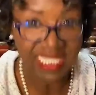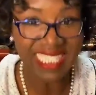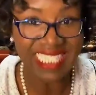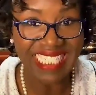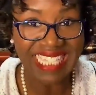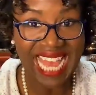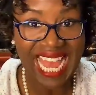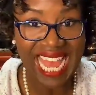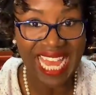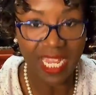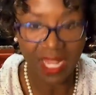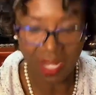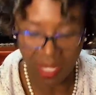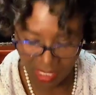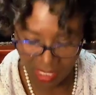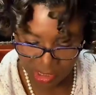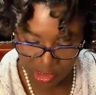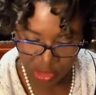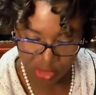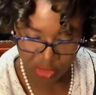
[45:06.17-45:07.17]
stack
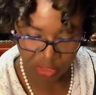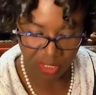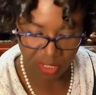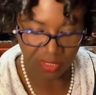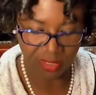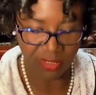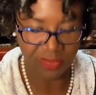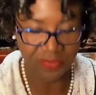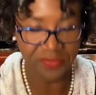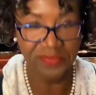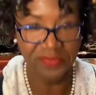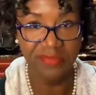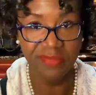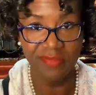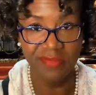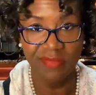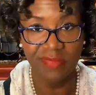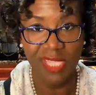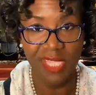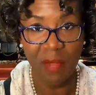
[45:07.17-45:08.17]
our struggle
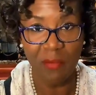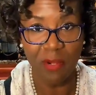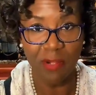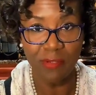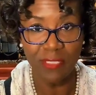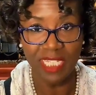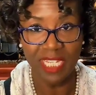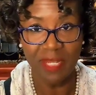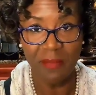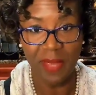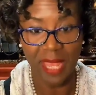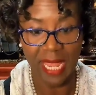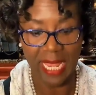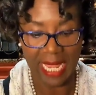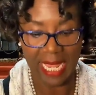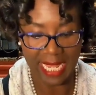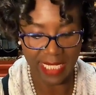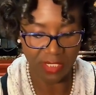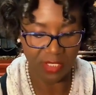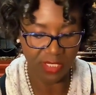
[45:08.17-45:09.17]
protein
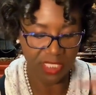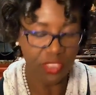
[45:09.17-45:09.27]
pancake.